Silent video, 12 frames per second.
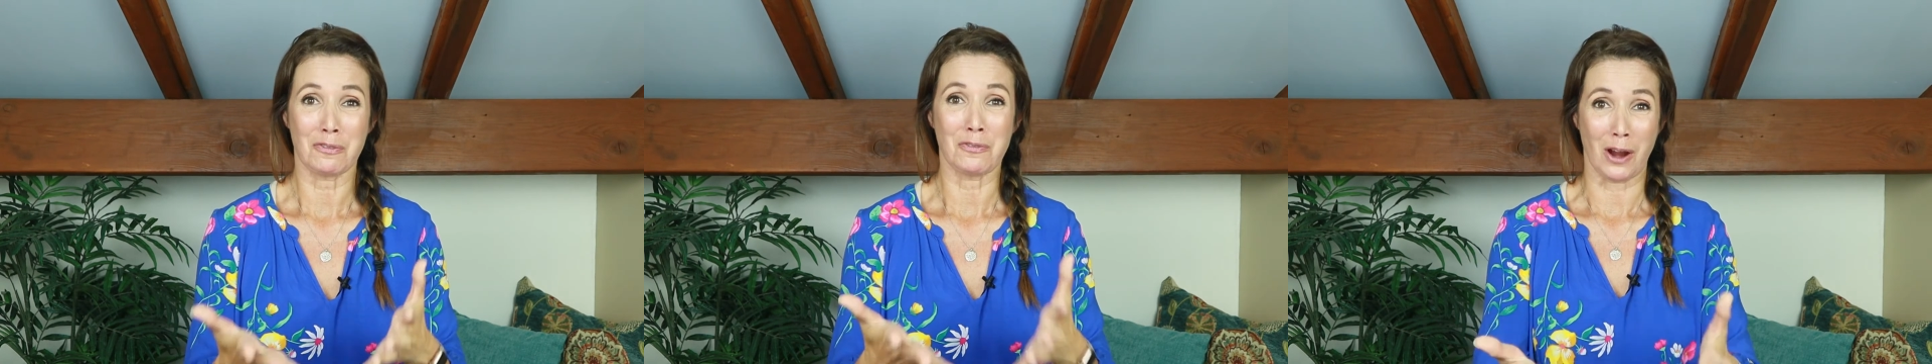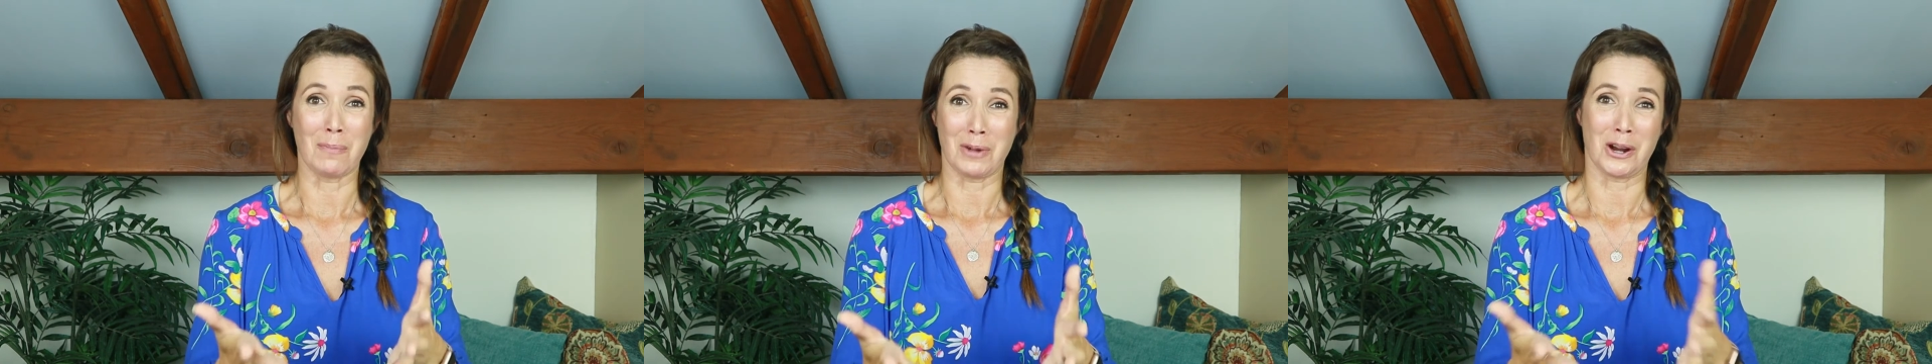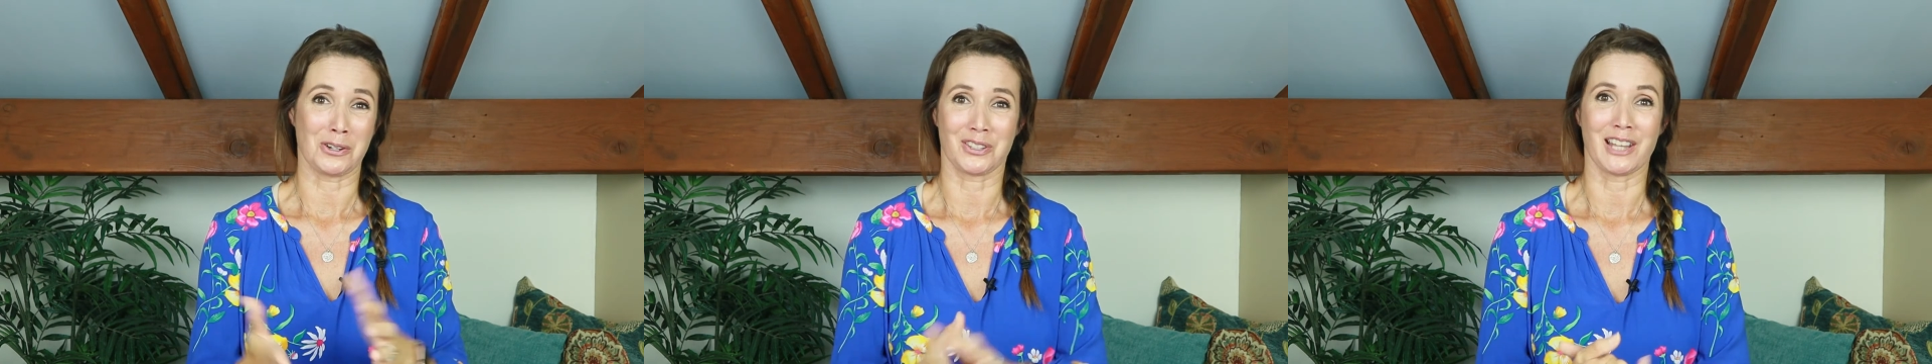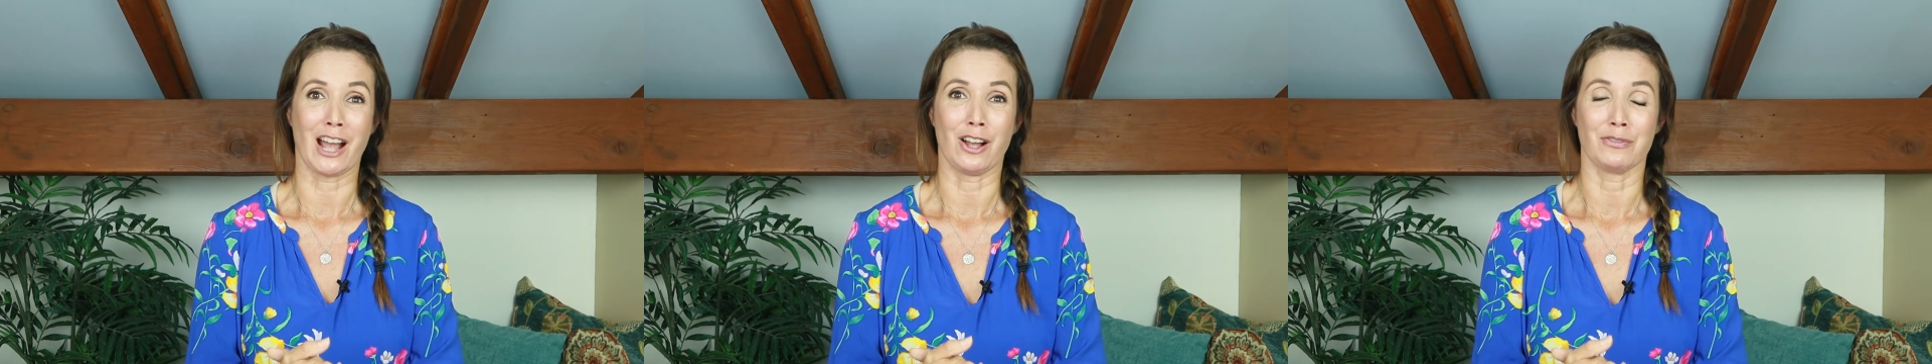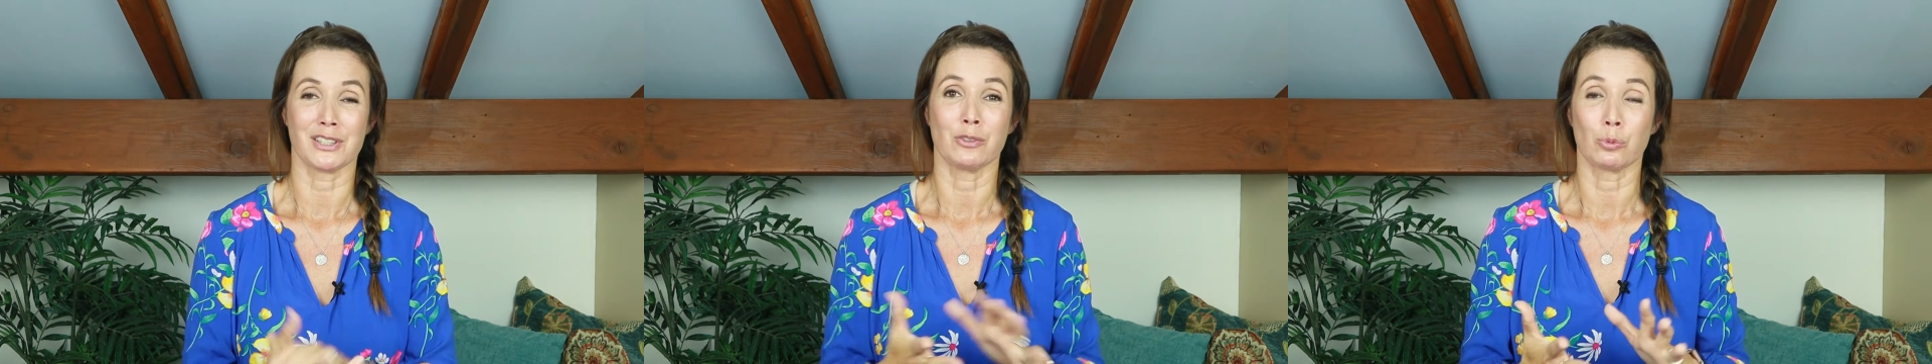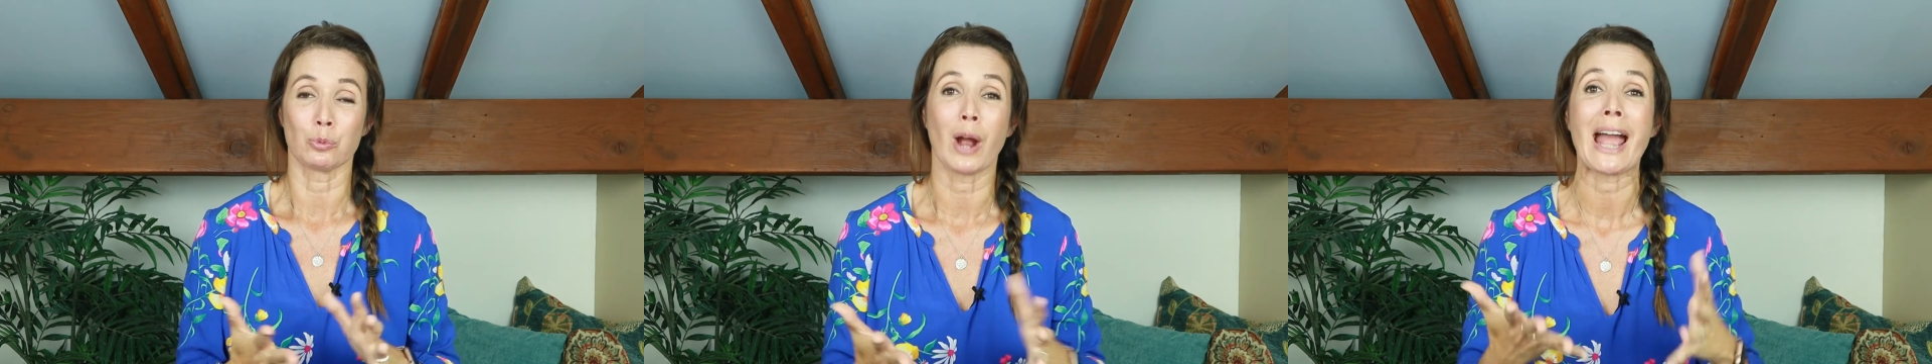from ourselves,
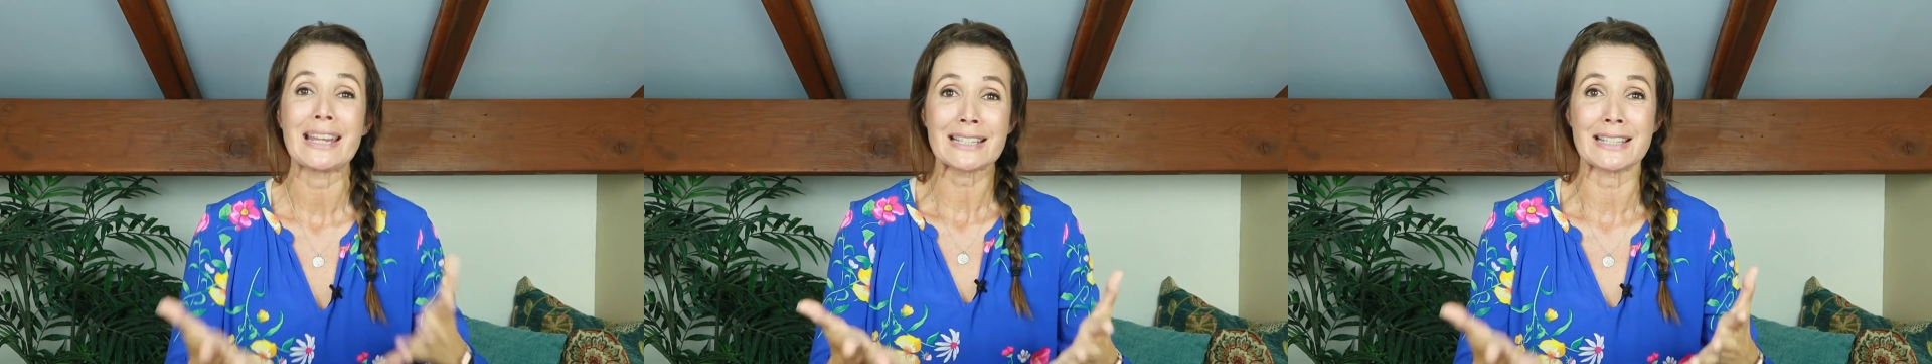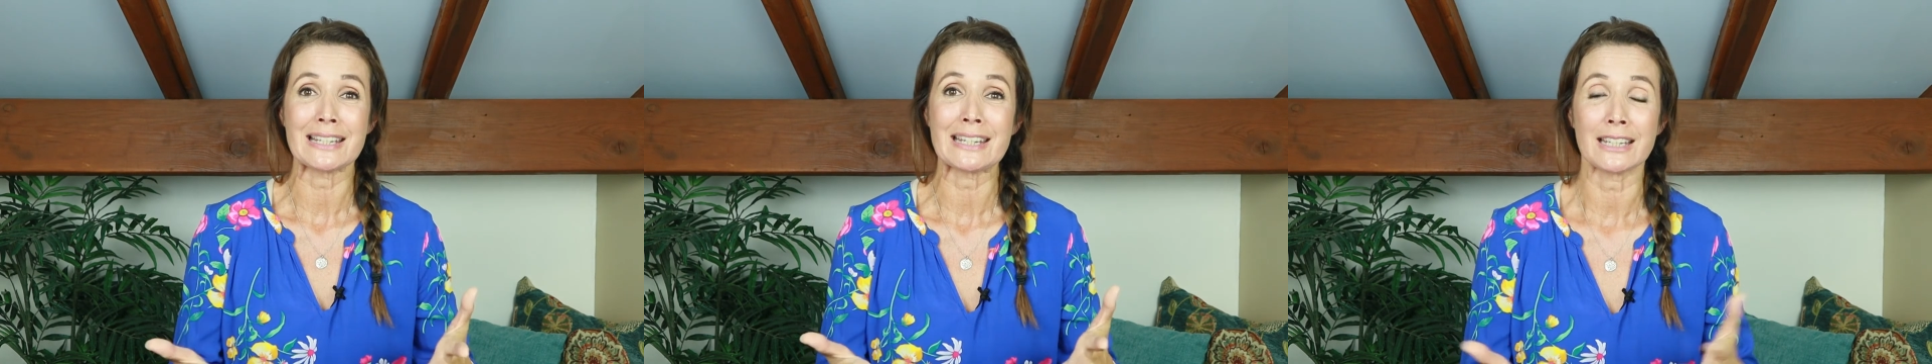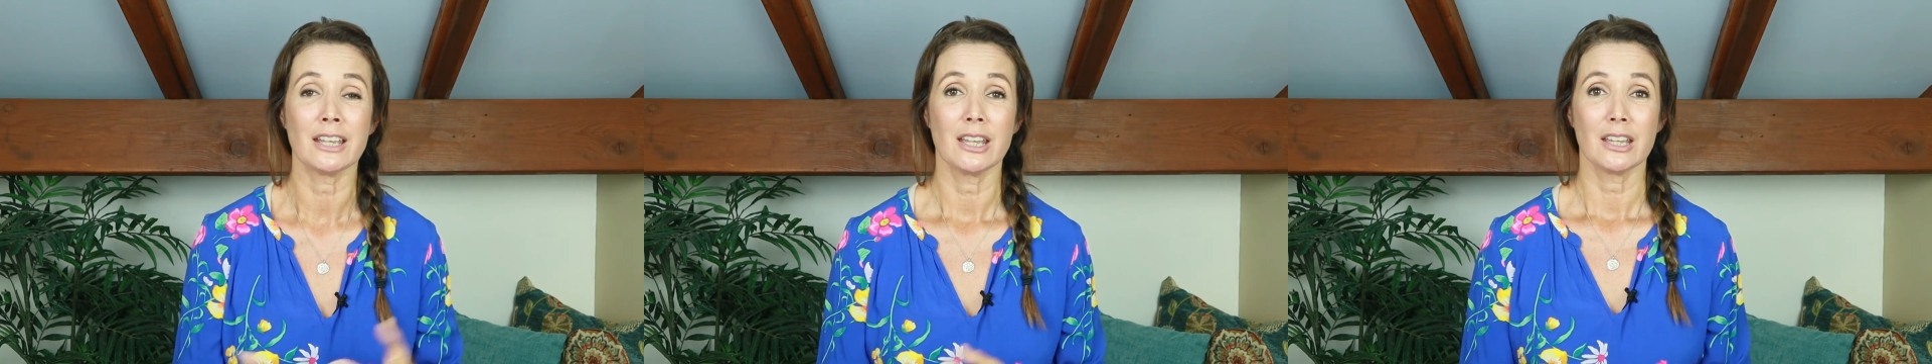rising